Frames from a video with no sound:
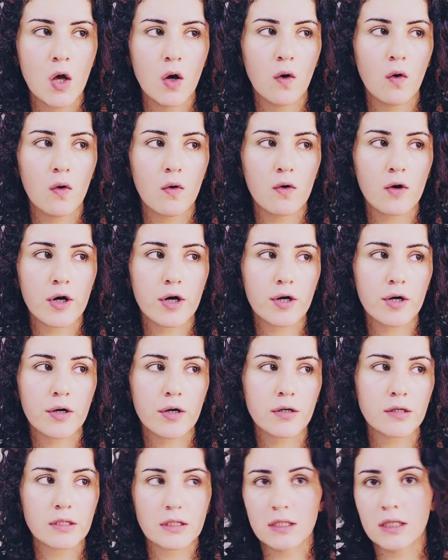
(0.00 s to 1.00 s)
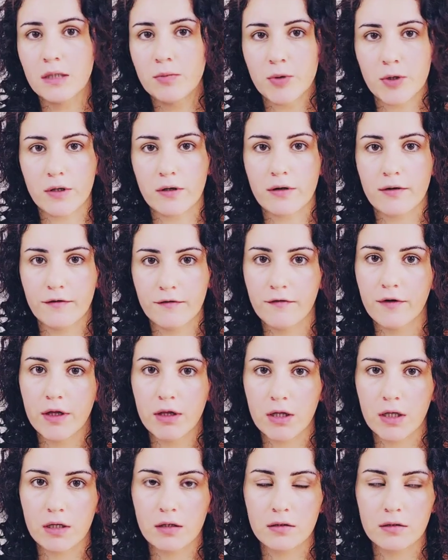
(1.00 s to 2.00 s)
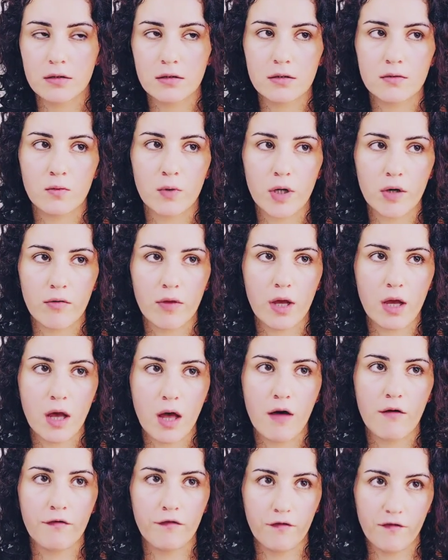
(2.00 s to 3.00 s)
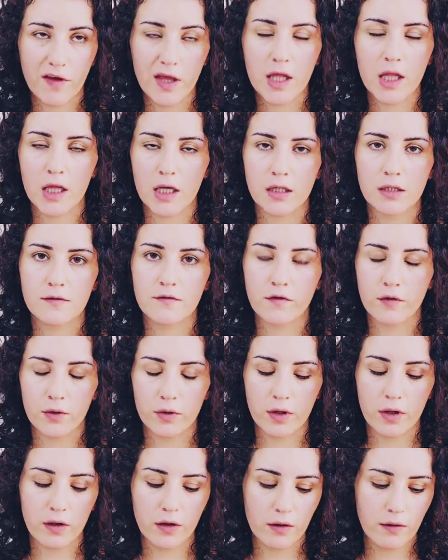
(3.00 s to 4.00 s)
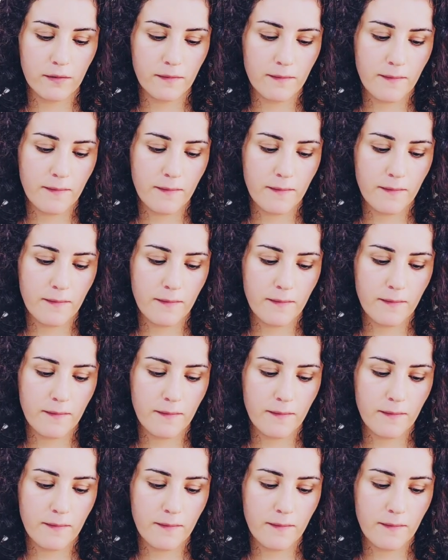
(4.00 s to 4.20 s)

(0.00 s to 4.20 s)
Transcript: or deeper feelings where they have feelings for you.